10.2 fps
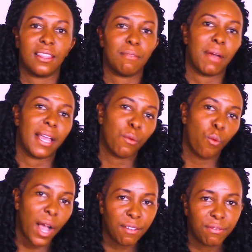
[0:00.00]
My
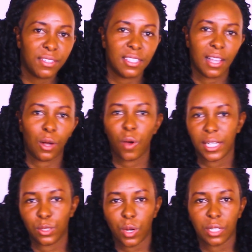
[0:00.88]
wife is a
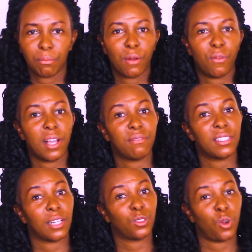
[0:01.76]
quiet one. My wife
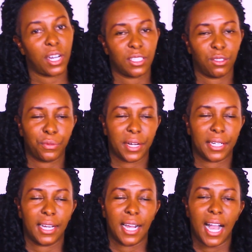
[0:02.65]
is a talkative one.
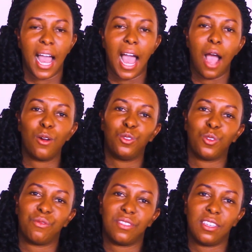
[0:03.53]
Out
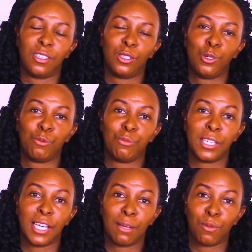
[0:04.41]
of this, you'll
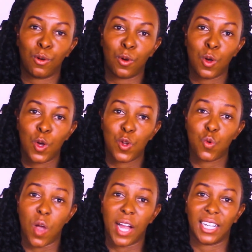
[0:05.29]
be able
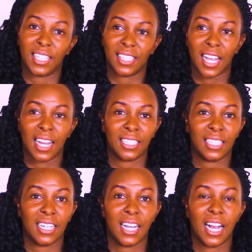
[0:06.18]
to understand
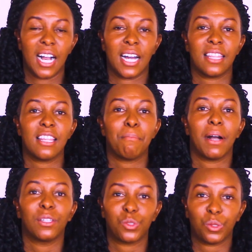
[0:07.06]
the
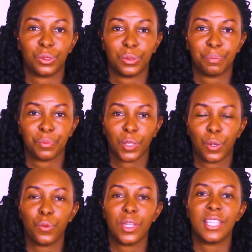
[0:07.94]
person.
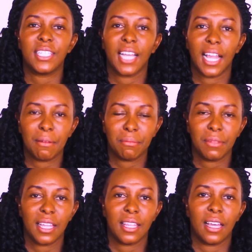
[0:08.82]
With time,
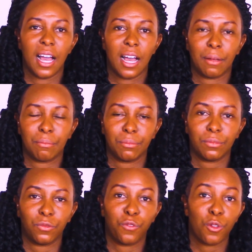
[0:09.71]

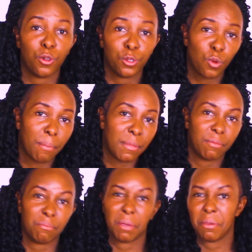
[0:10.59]
for those who are
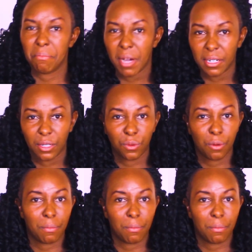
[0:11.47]
maybe married for